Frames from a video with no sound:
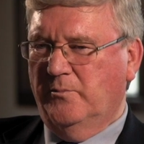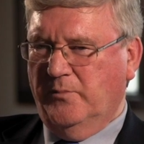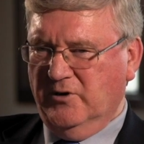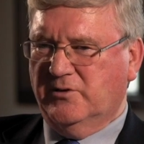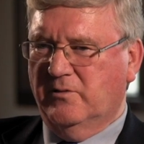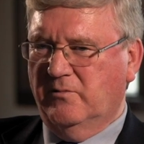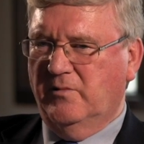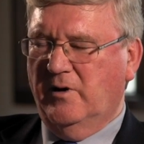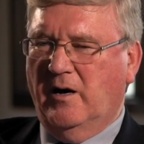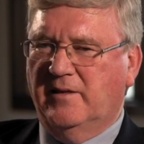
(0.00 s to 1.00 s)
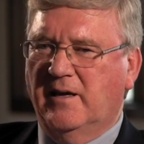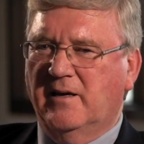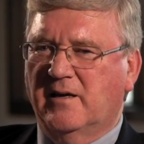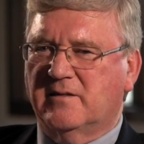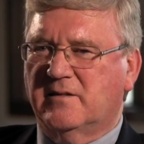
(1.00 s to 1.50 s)
But I
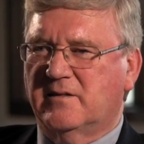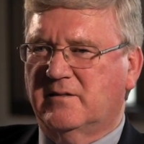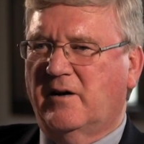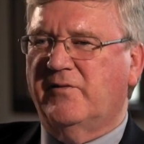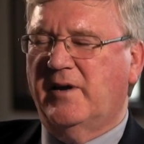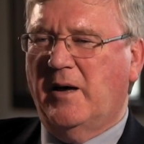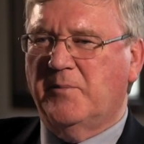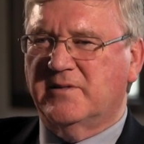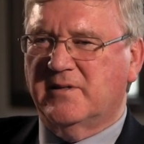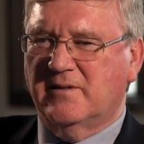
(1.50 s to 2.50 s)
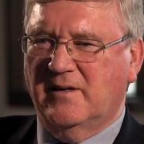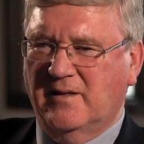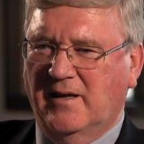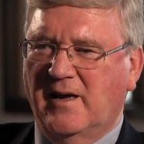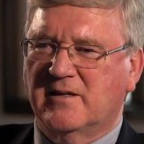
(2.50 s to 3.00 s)
think, as often happens in
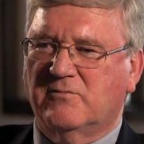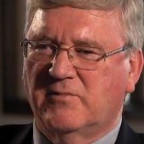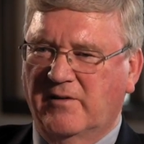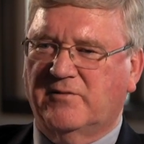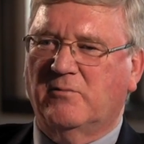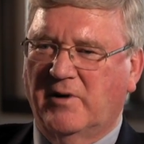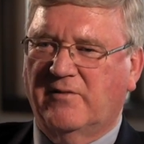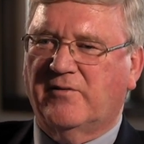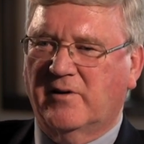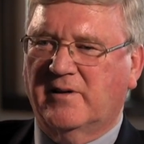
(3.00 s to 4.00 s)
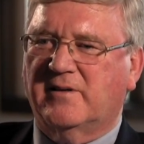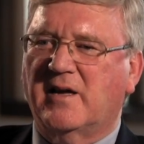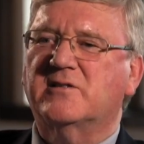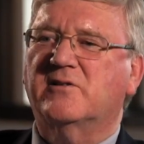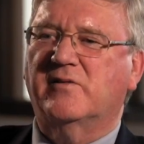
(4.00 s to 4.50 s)
the case, we have to wait for a
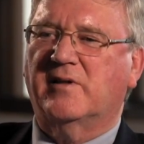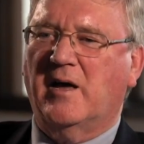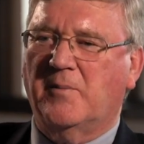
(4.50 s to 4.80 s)
catastrophe to